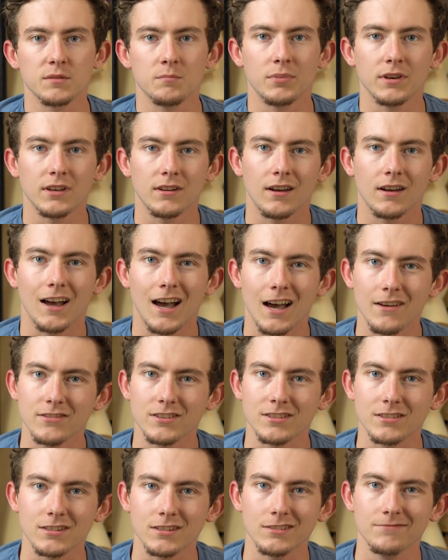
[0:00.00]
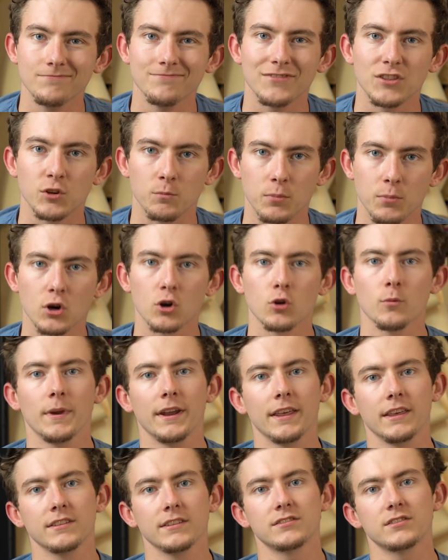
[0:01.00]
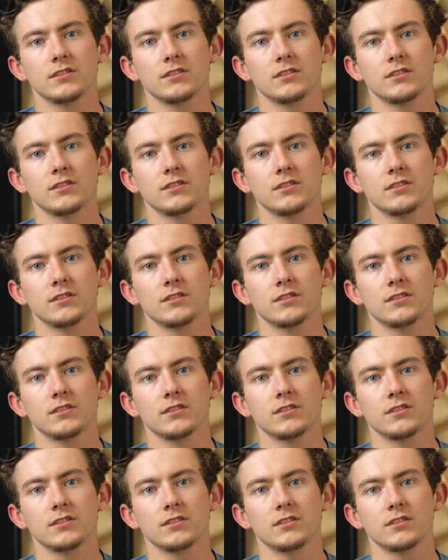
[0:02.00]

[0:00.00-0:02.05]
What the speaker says: but obviously they're permanent.